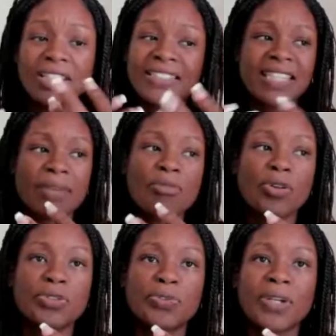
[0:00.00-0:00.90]
The same
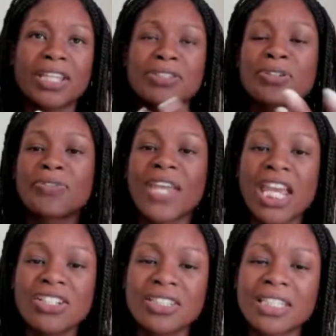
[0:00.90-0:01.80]
goes for like
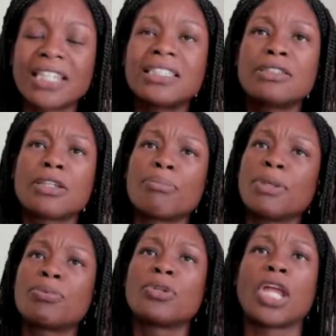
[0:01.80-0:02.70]
certifications. I see some
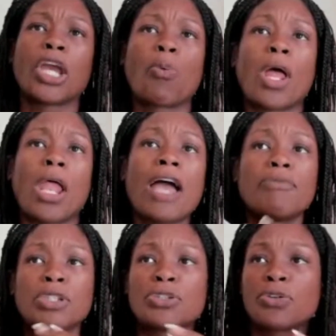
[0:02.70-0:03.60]
people like, well,
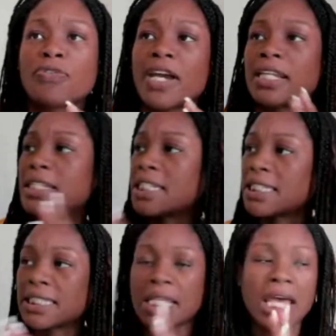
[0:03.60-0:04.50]
I've been certified in
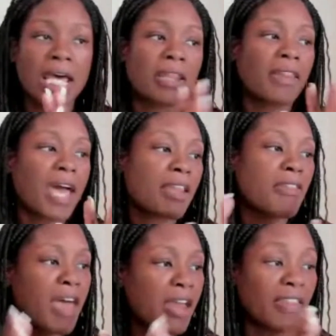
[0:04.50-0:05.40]
this and that and that
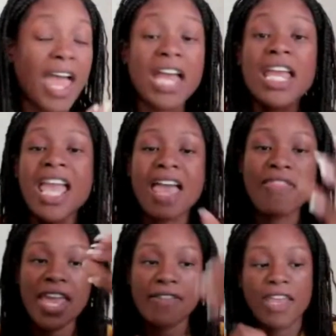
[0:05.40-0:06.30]
and that and that,
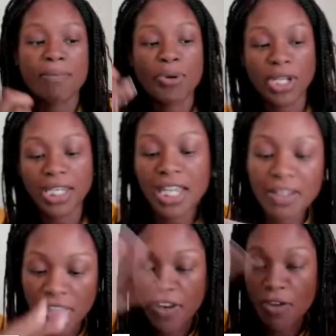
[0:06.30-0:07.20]
and they put it
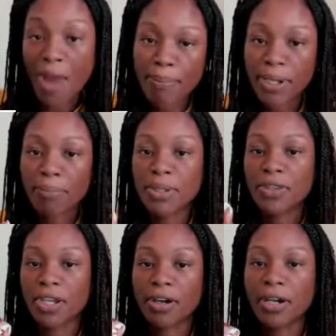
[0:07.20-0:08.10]
in there, they wrap it up
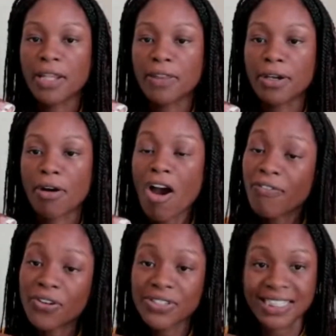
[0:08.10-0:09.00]
in their
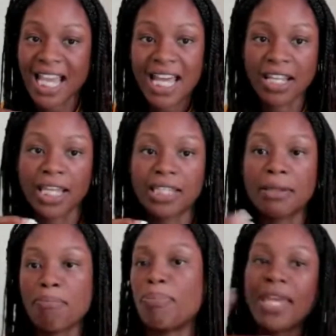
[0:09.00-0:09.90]
offers. It's kind of like
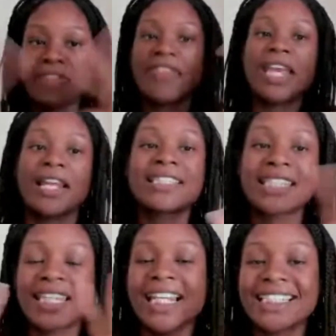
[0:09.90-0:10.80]
the big thing. That's
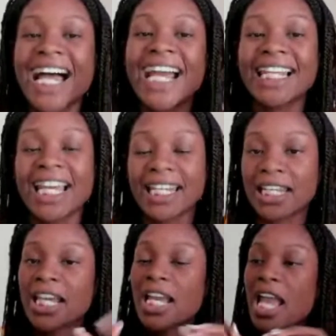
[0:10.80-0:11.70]
the thing that's
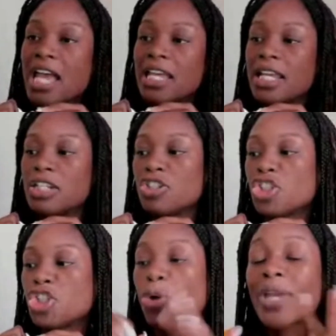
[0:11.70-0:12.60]
highlighted and
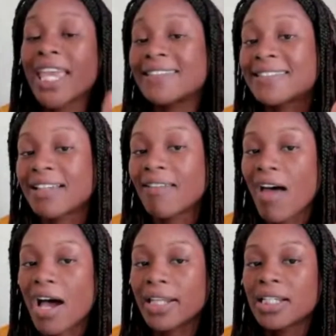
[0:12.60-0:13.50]
showcased a
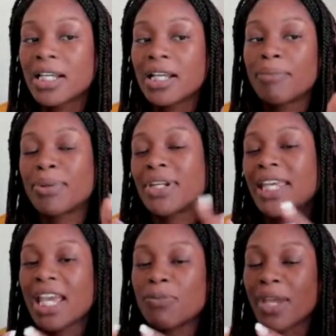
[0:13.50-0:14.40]
lot. But
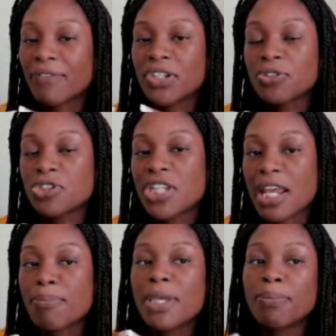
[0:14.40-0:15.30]
again, you have to
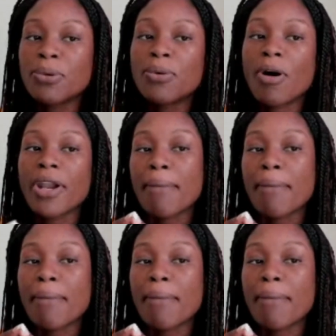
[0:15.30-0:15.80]
understand people are